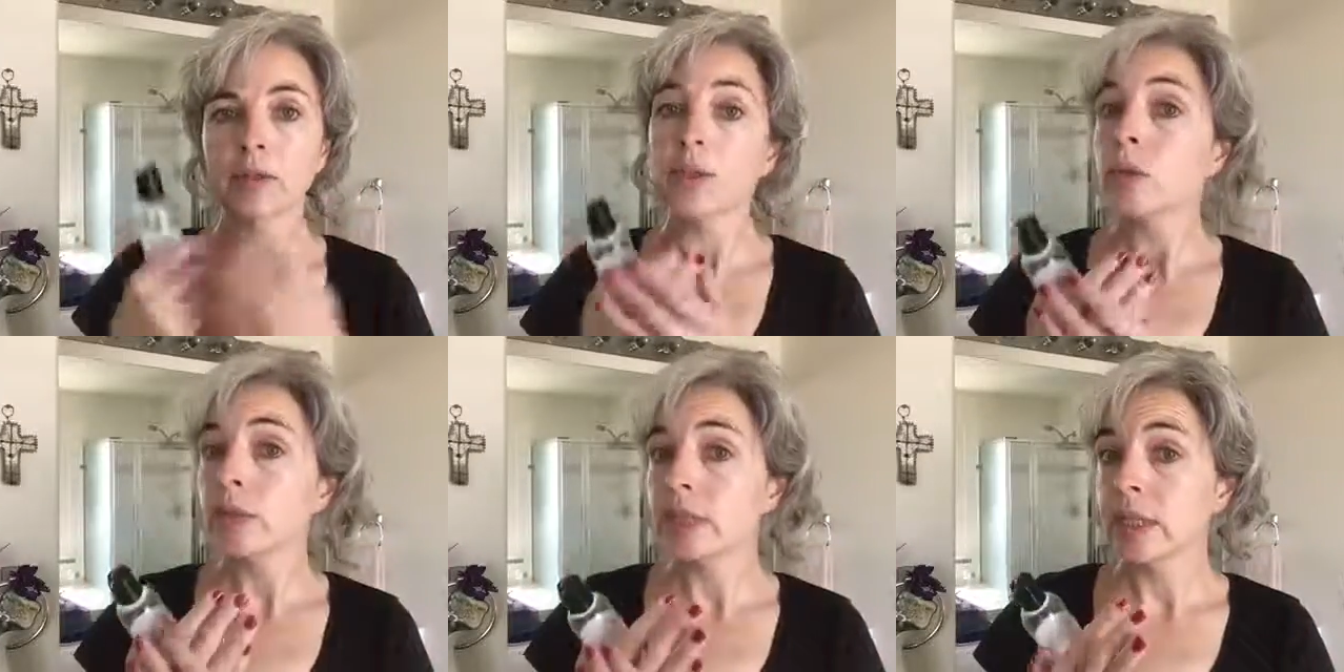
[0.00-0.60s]

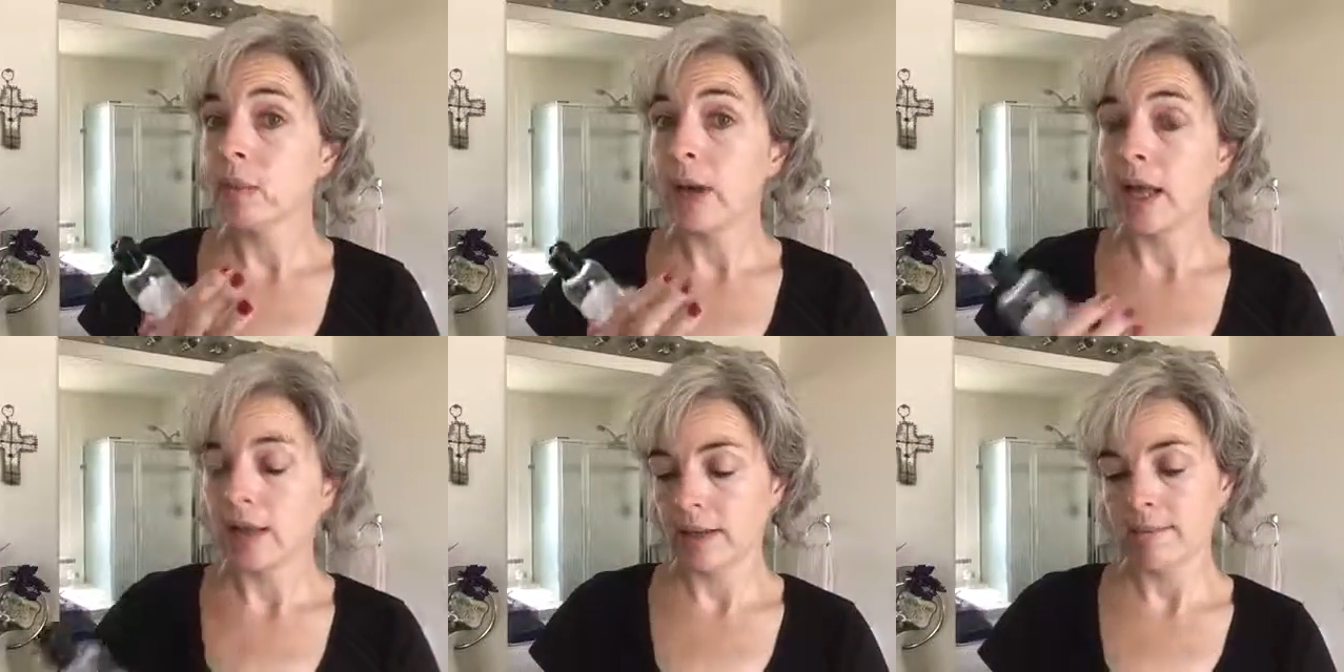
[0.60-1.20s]
soaks in
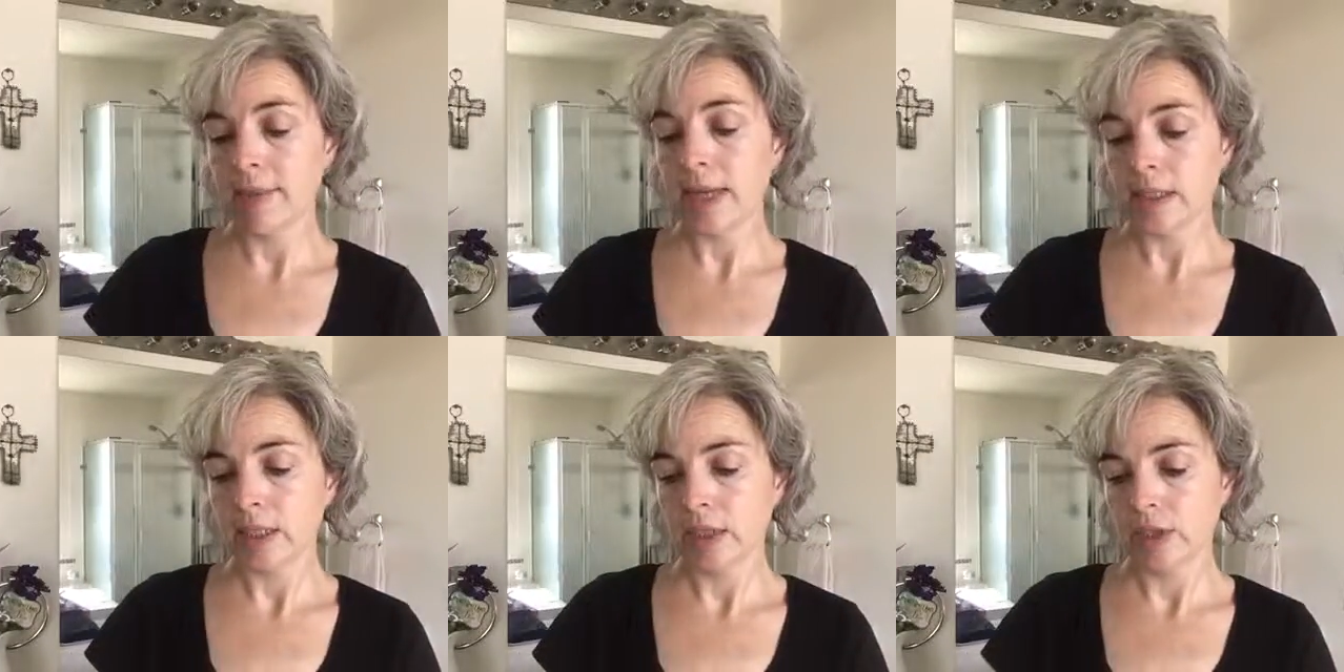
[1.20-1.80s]
well and
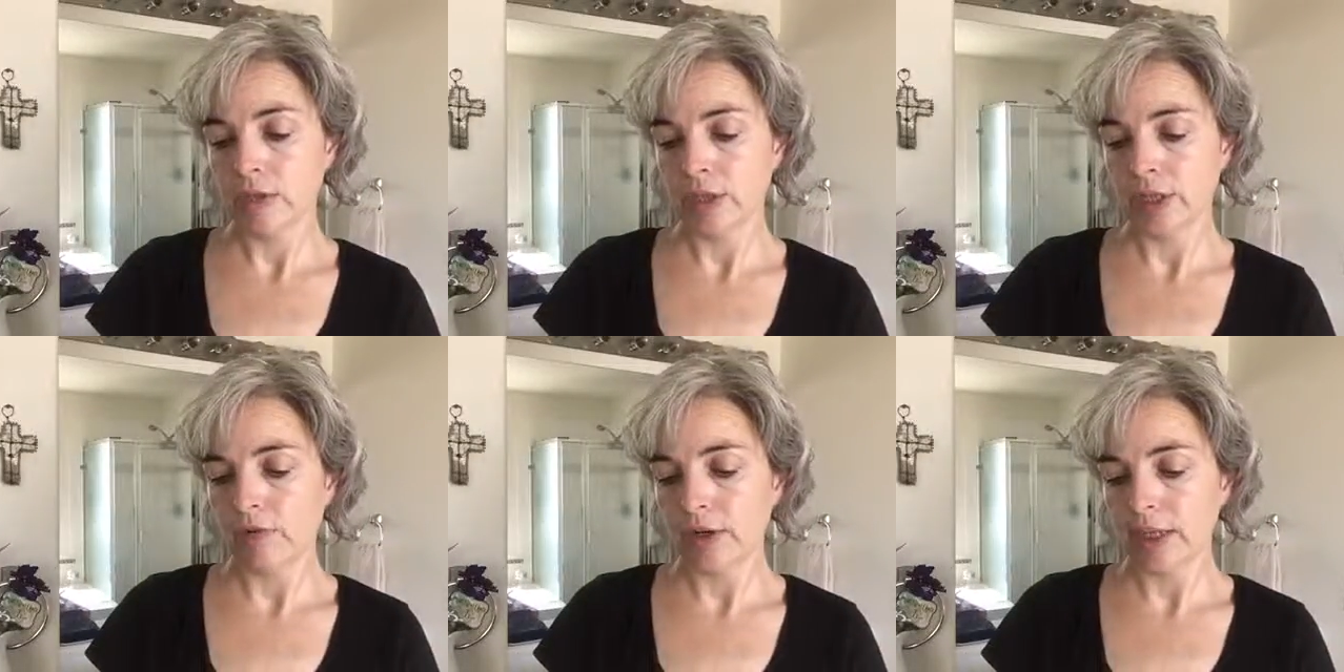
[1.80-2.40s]
makes a huge
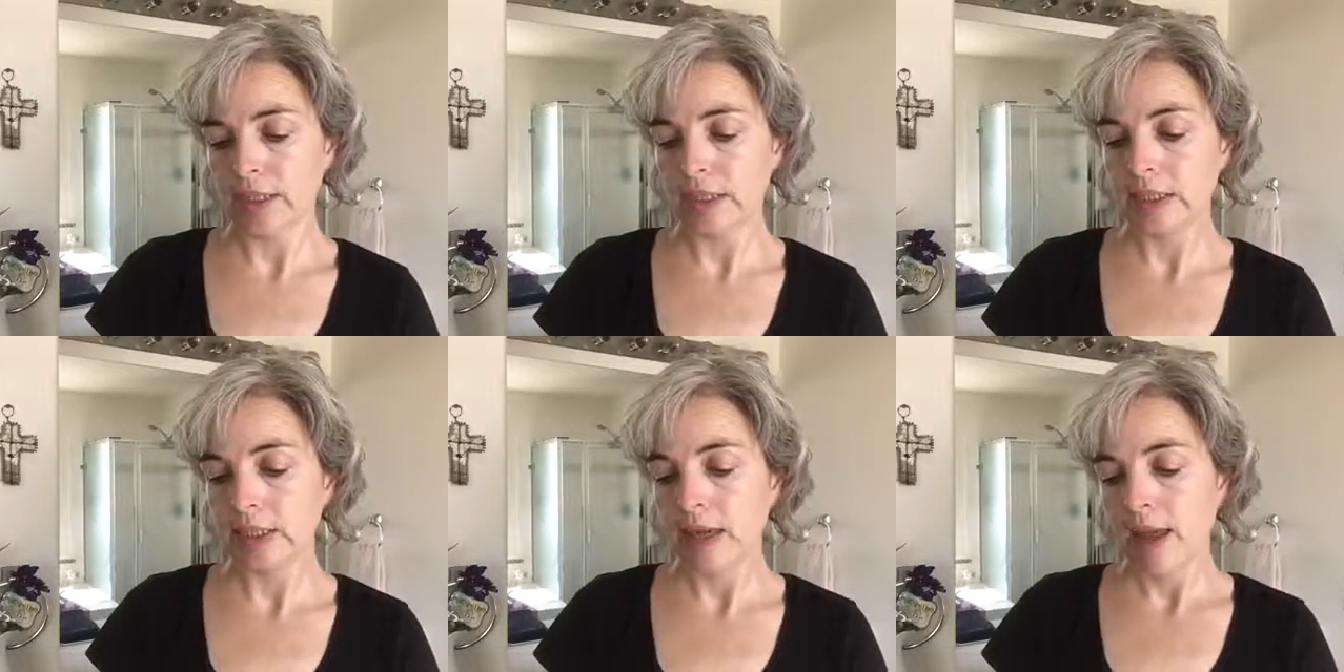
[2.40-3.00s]

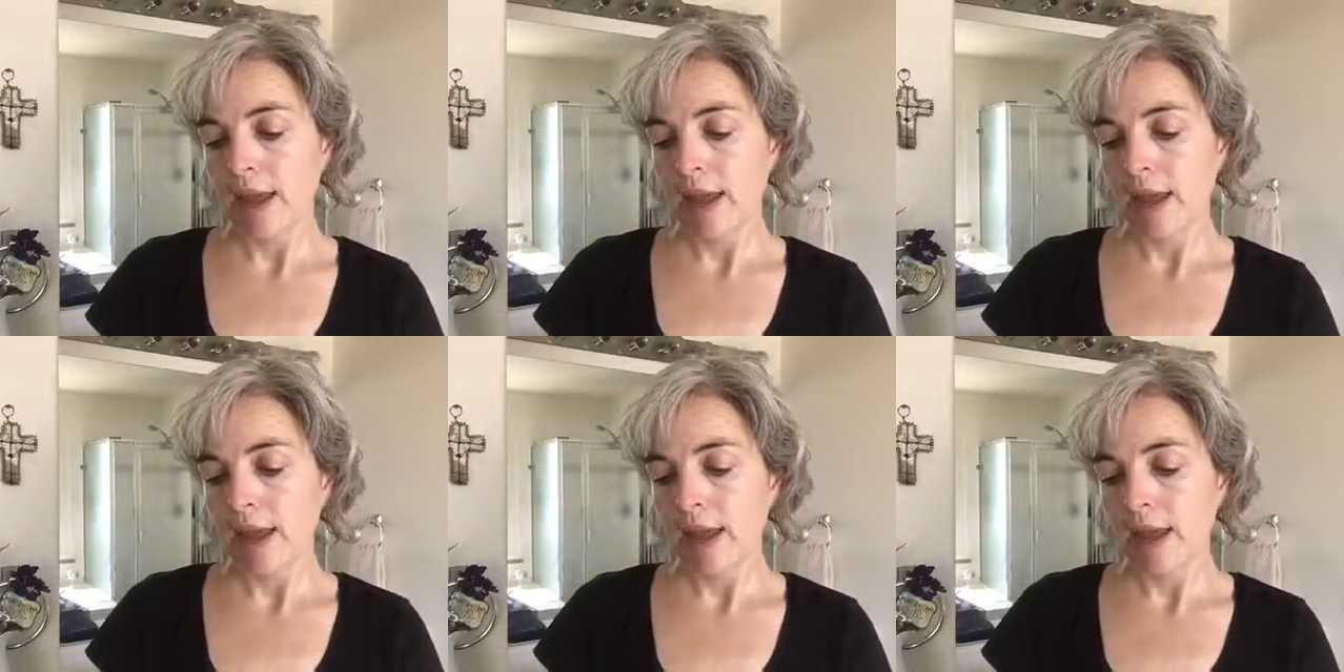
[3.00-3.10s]
difference.